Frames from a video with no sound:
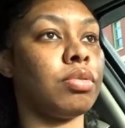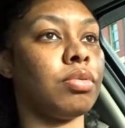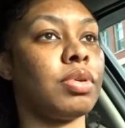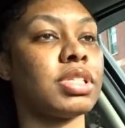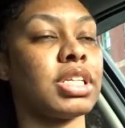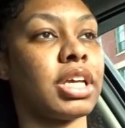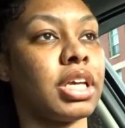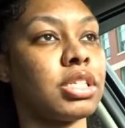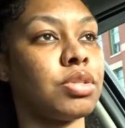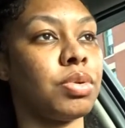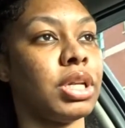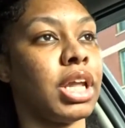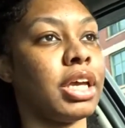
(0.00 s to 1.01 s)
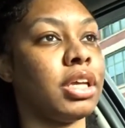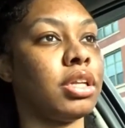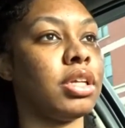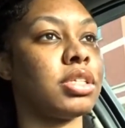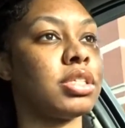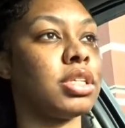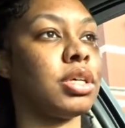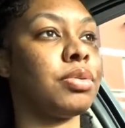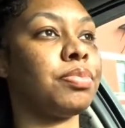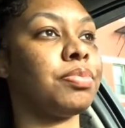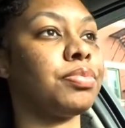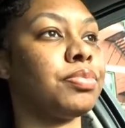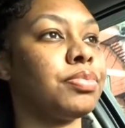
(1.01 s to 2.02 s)
once I get to a light, let's see.
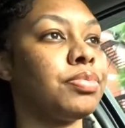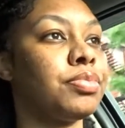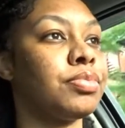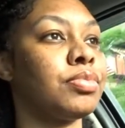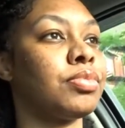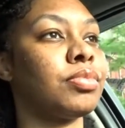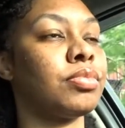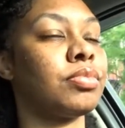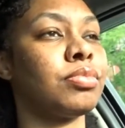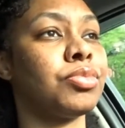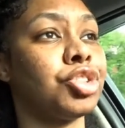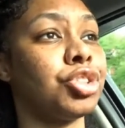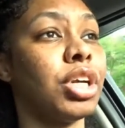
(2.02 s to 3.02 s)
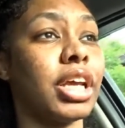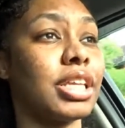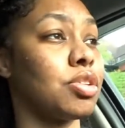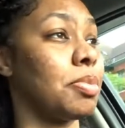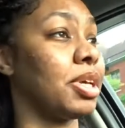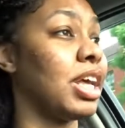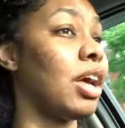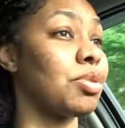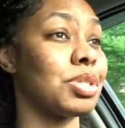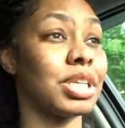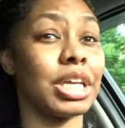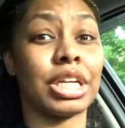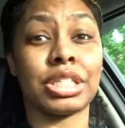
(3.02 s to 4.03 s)
I'm trying to get to
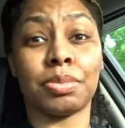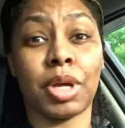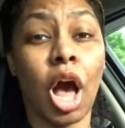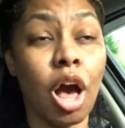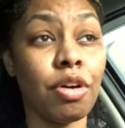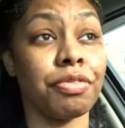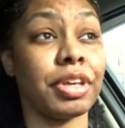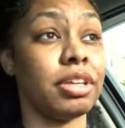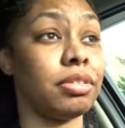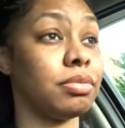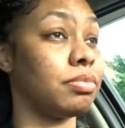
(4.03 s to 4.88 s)
McDonald's to get us some coffee